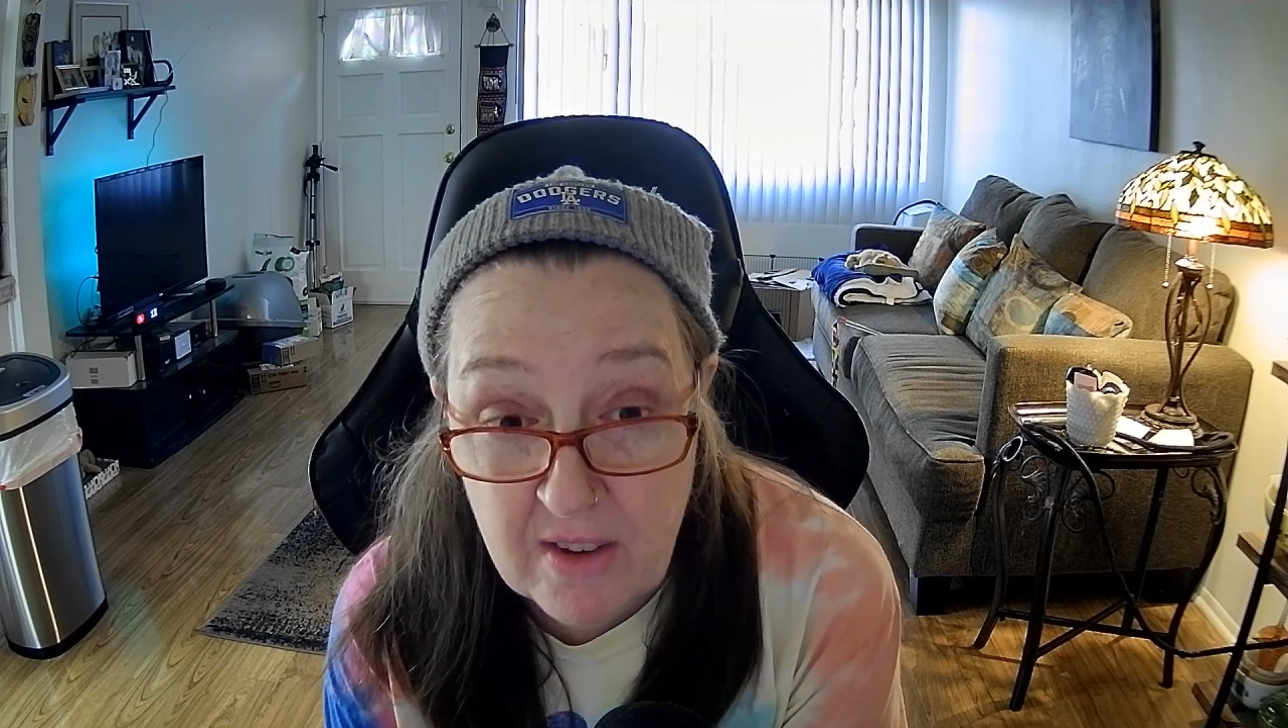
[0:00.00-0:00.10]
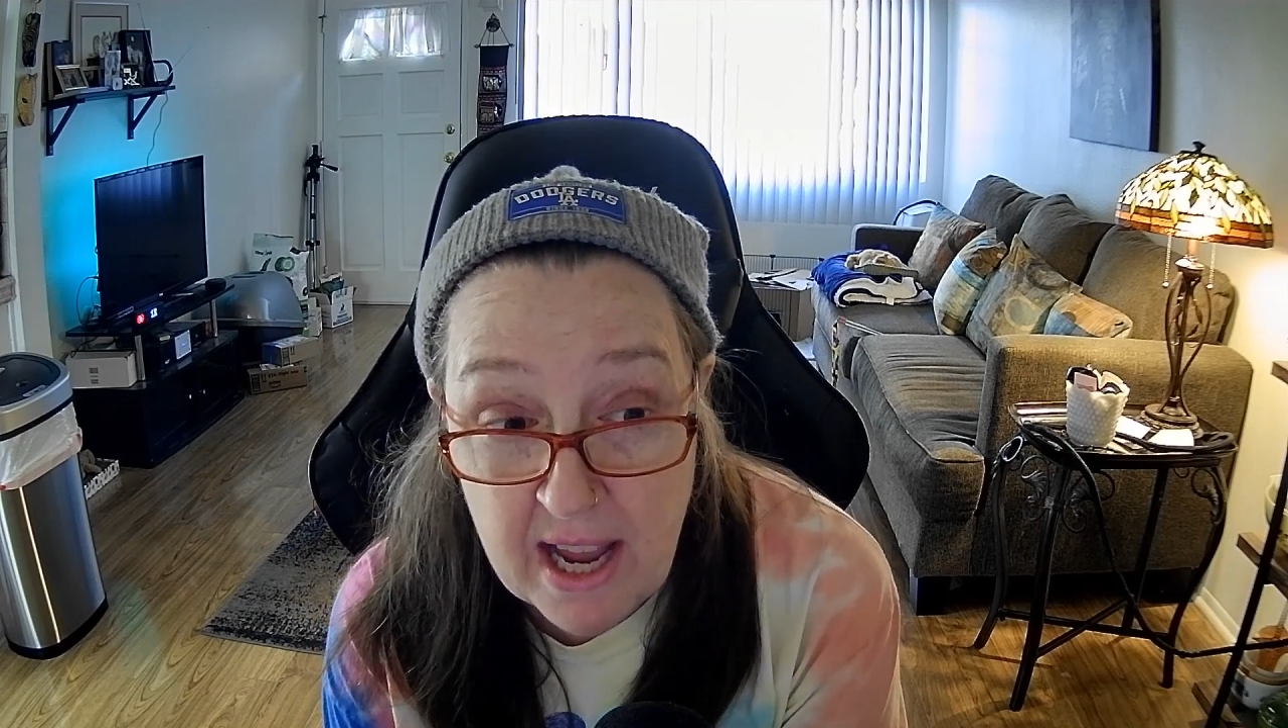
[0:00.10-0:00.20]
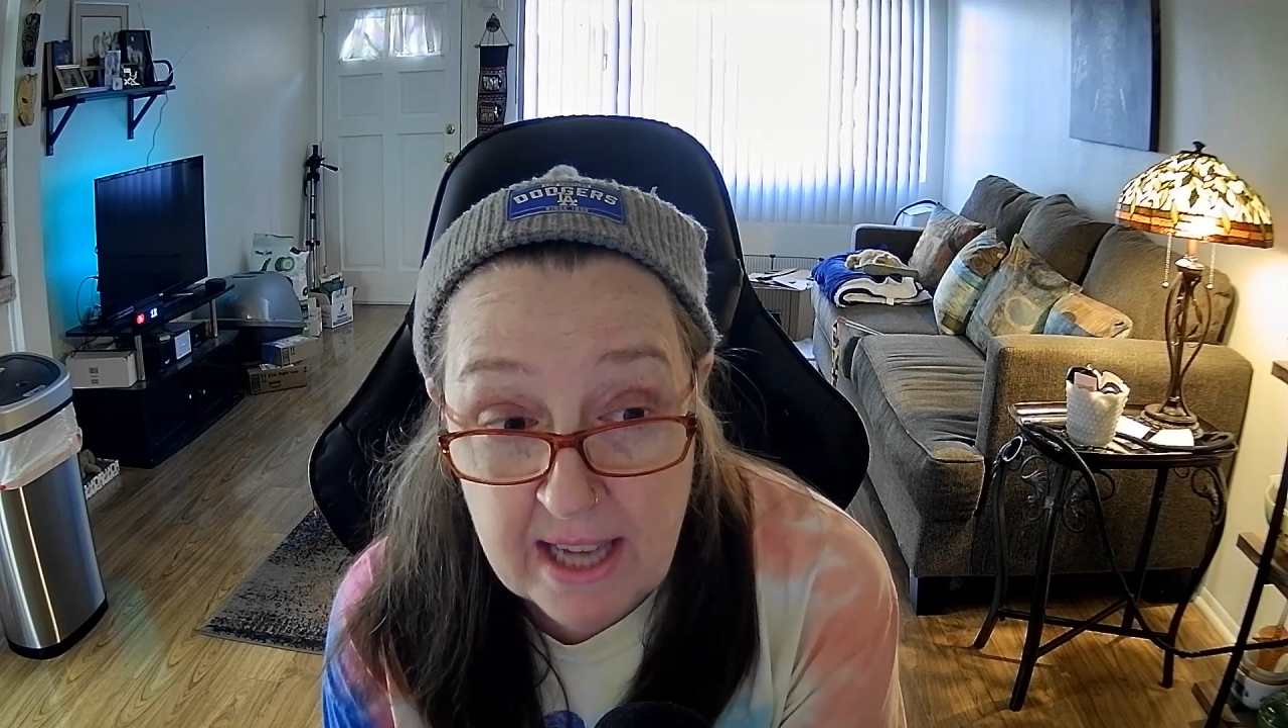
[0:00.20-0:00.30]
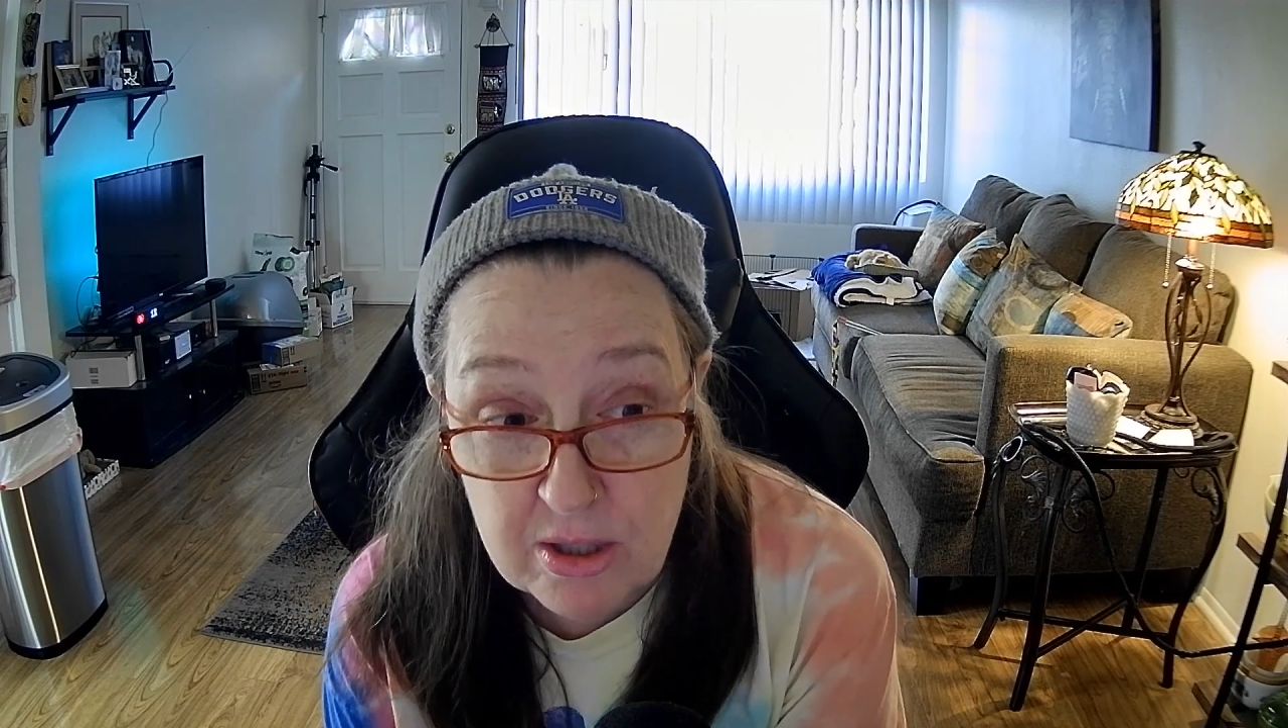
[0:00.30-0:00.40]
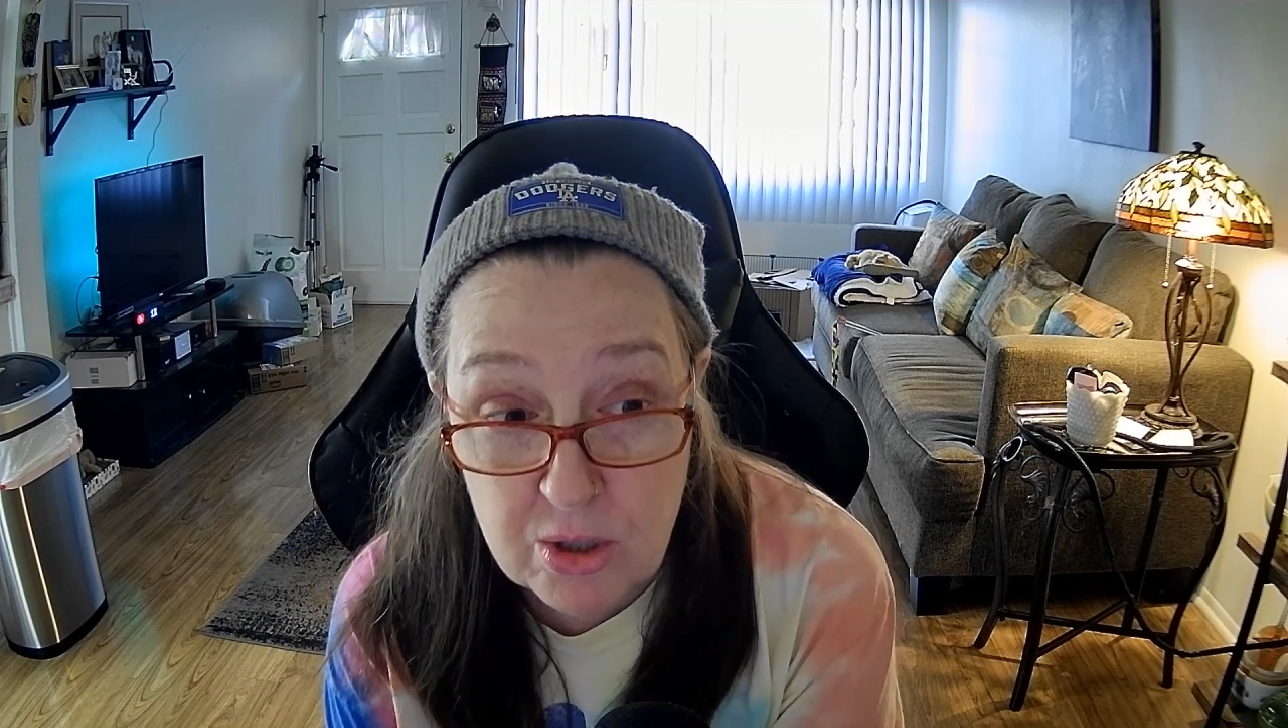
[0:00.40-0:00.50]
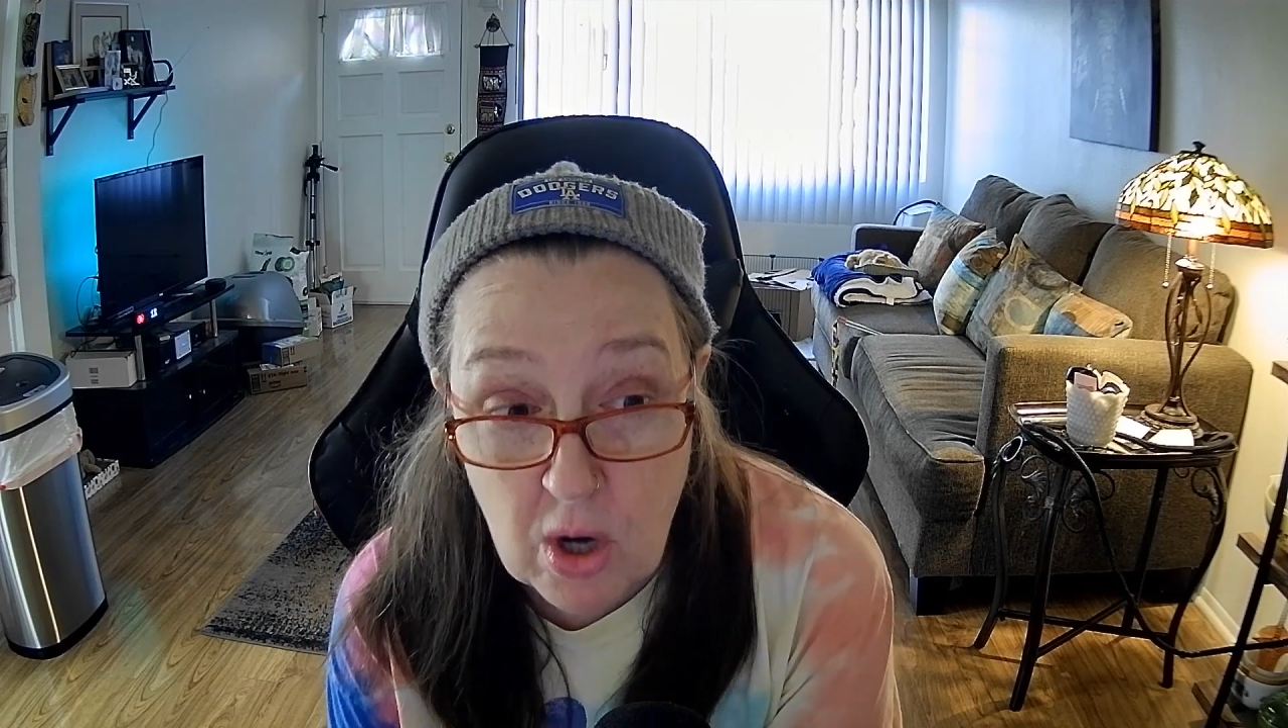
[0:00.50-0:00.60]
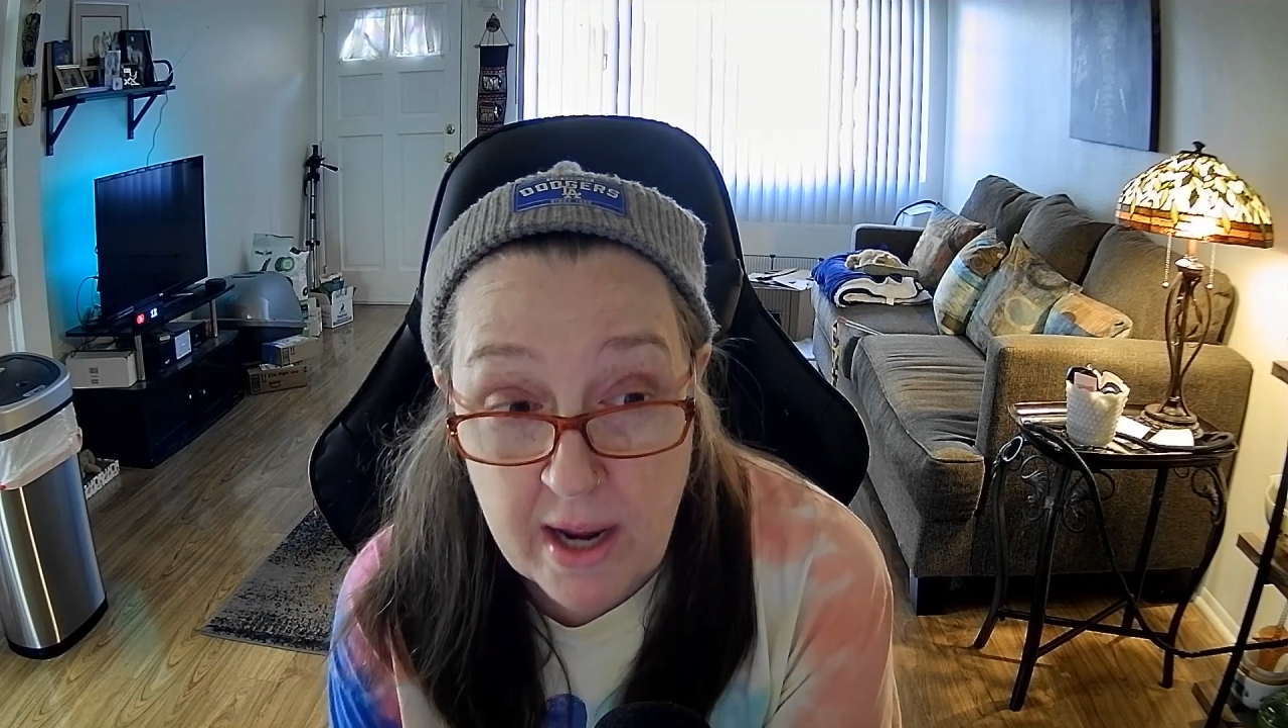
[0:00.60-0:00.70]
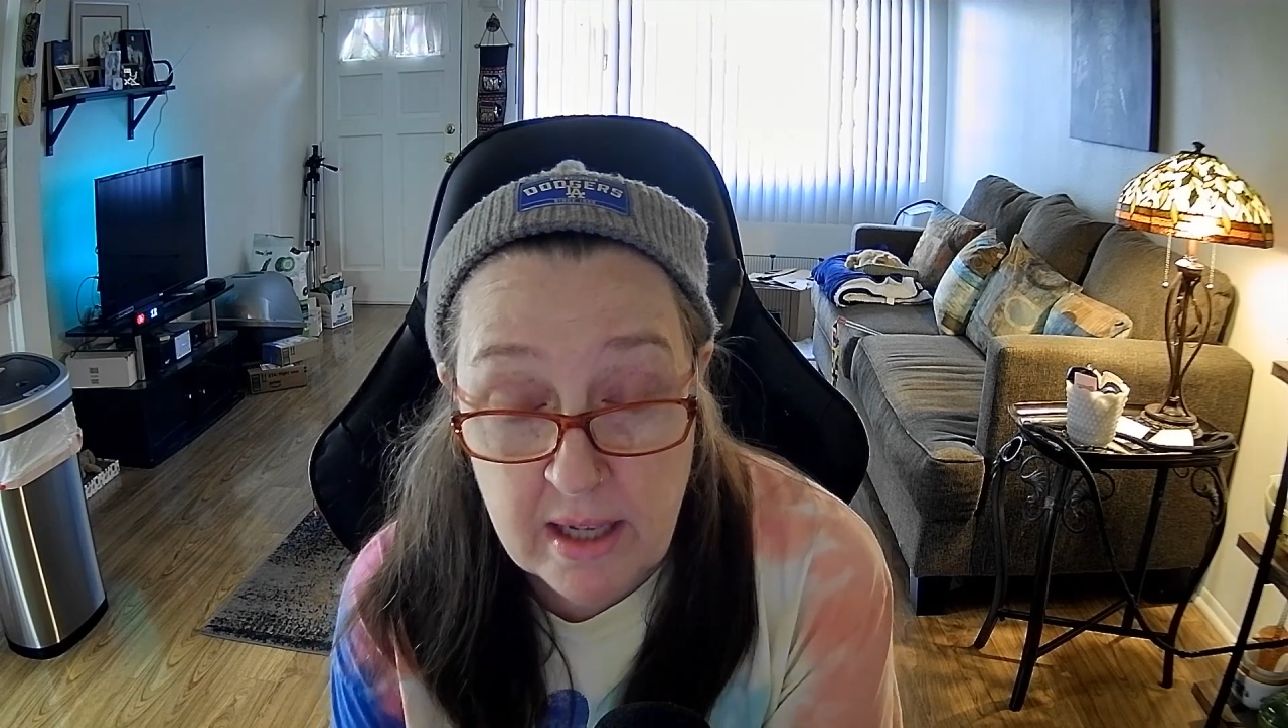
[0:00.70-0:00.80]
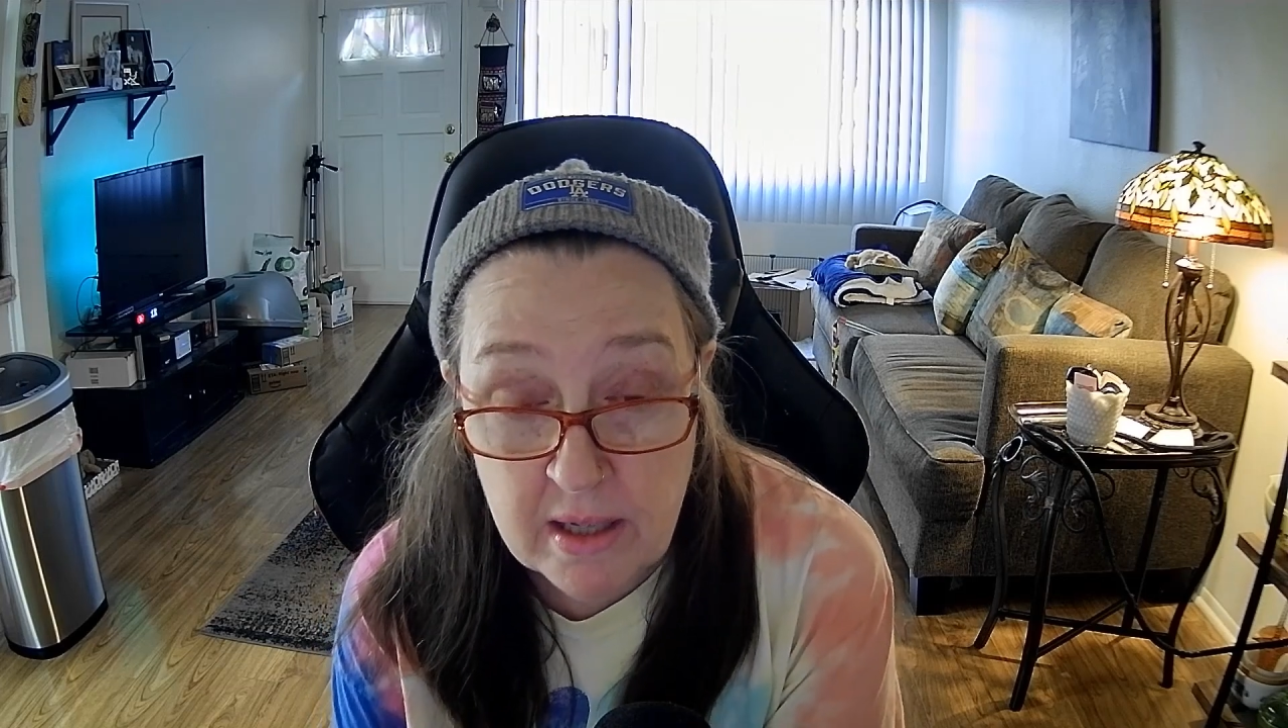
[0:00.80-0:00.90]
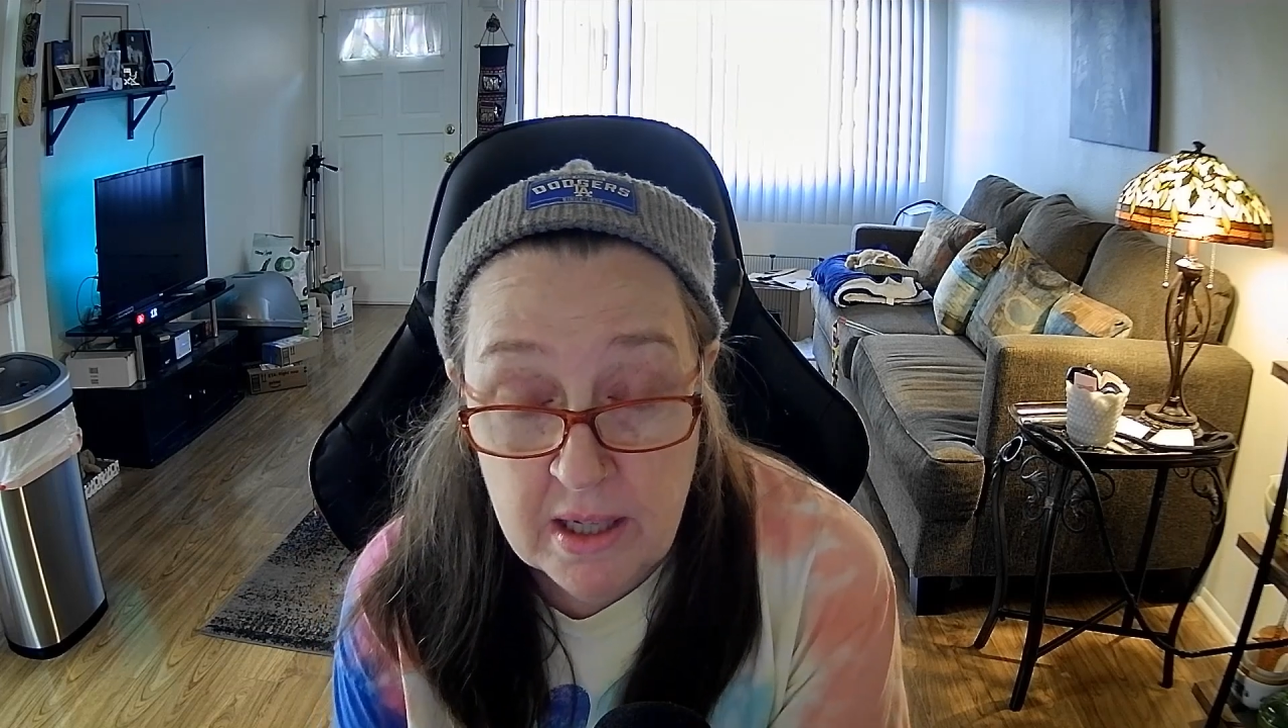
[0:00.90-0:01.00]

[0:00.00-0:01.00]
had a strike.